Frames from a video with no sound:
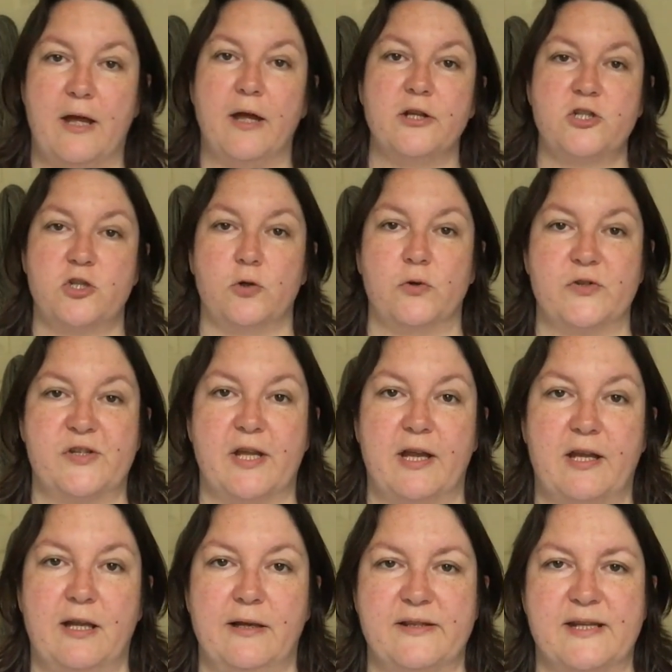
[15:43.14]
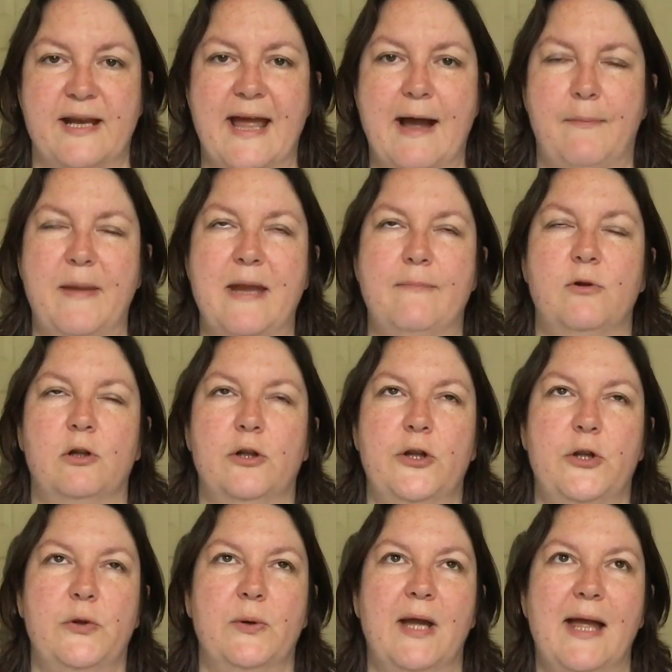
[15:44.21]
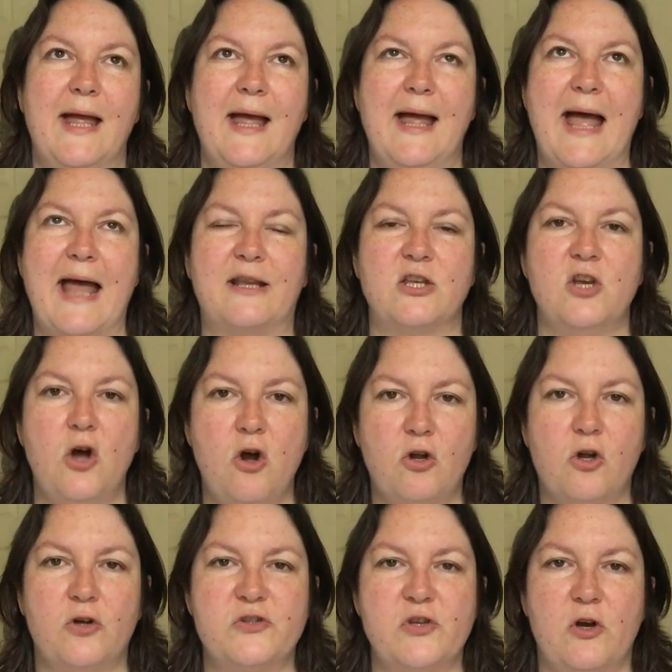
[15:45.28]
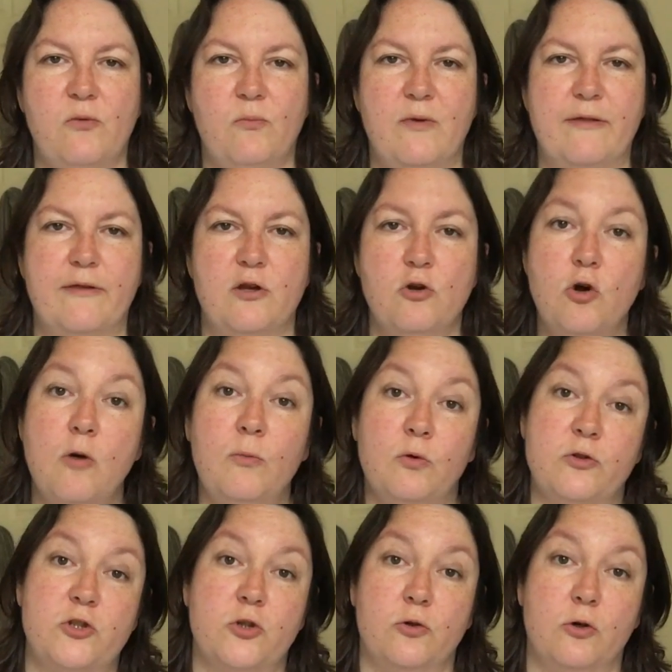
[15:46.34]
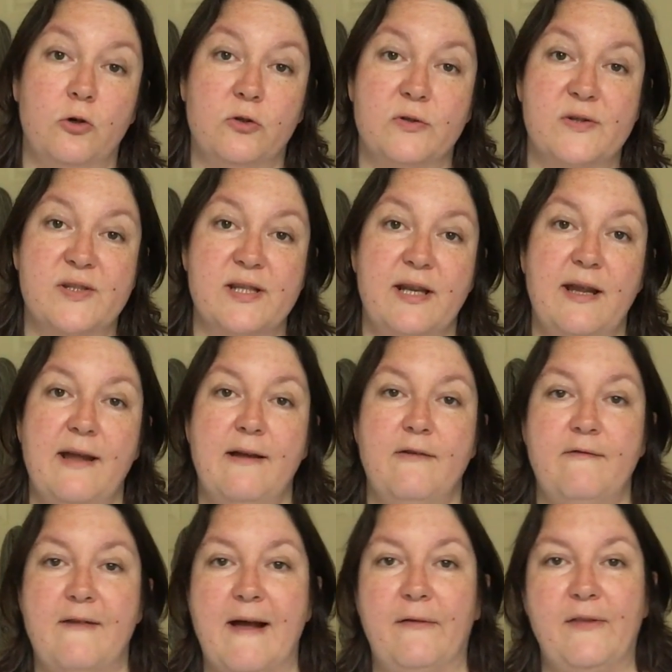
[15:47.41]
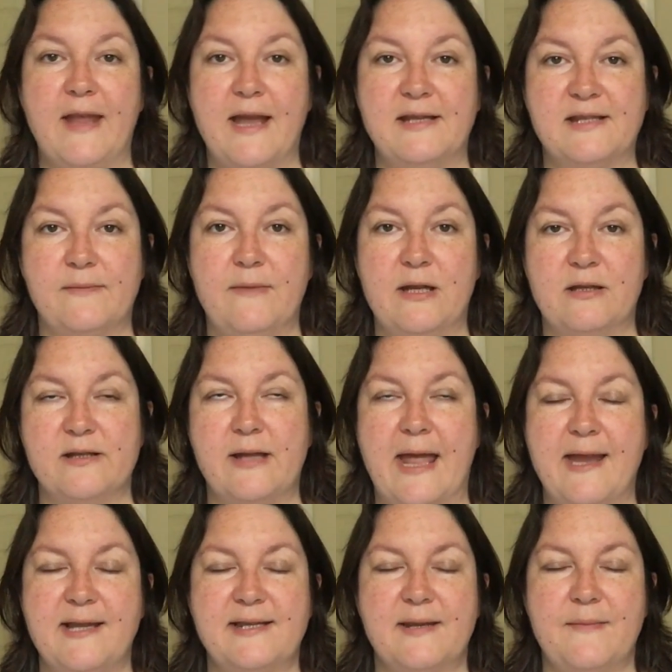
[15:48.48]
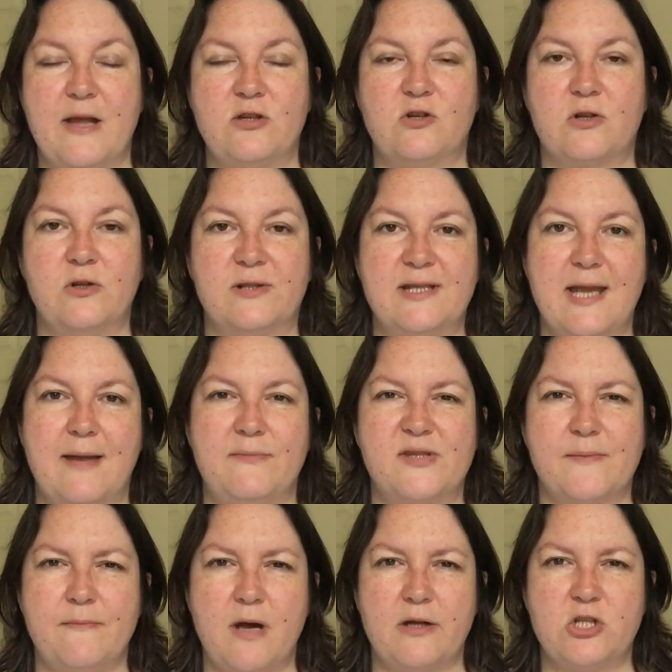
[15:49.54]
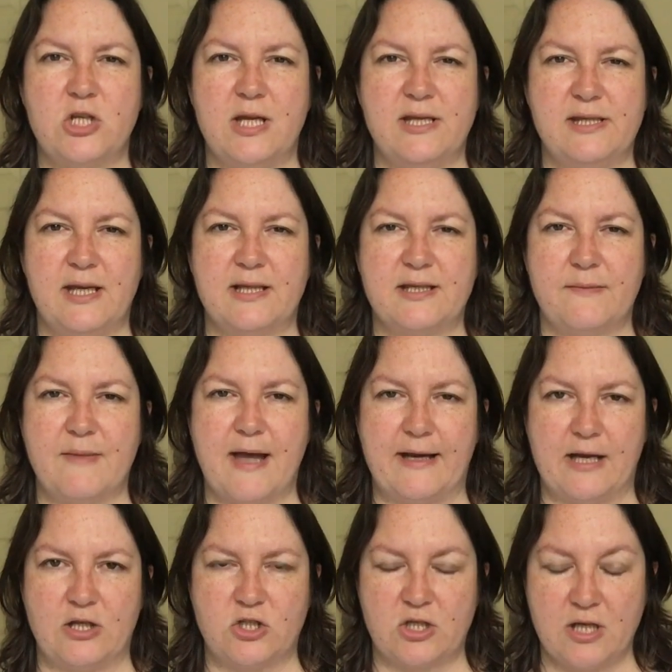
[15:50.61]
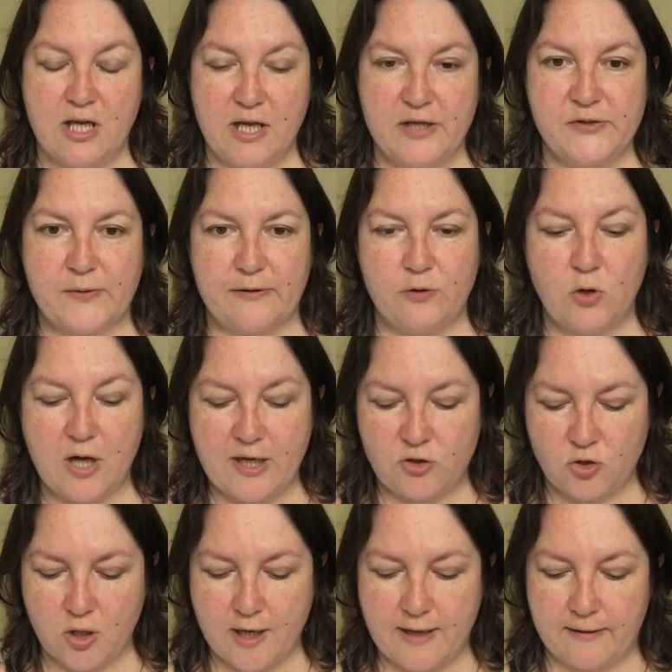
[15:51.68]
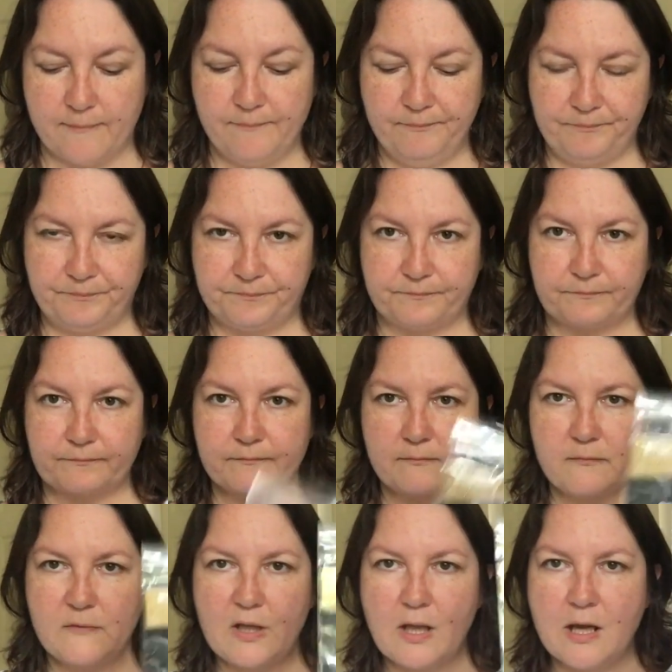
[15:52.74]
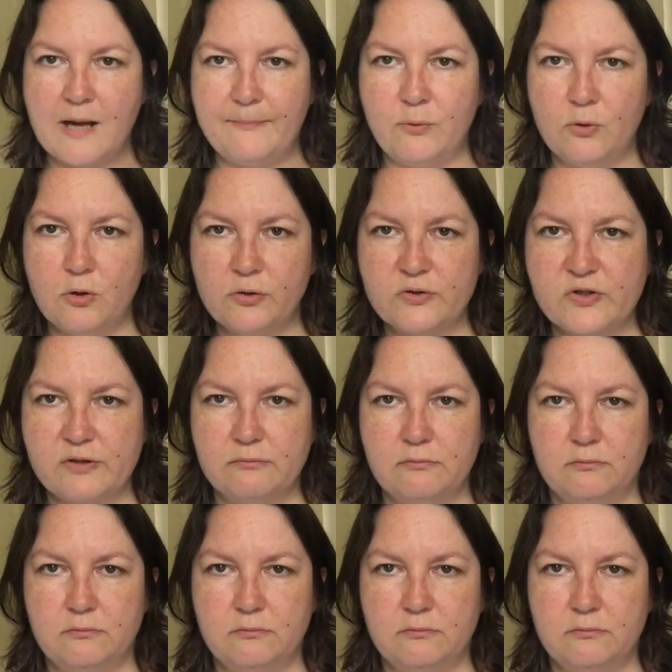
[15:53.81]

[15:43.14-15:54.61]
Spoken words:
short circulars, and how people who had not got on with the normal shorts found the asymmetrical tips much easier to manage. So I thought I'd try them. I bought